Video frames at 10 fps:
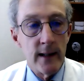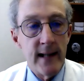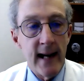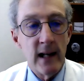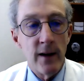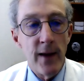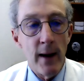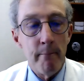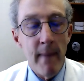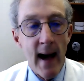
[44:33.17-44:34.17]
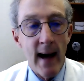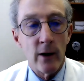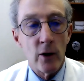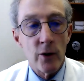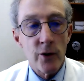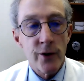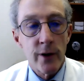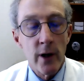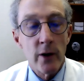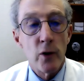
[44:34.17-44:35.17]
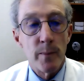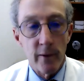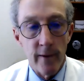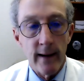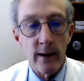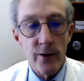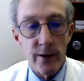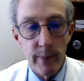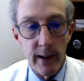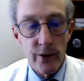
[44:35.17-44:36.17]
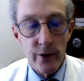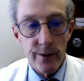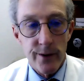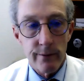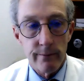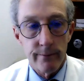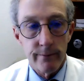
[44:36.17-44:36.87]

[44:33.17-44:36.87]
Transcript: Data that matters to providers and patients.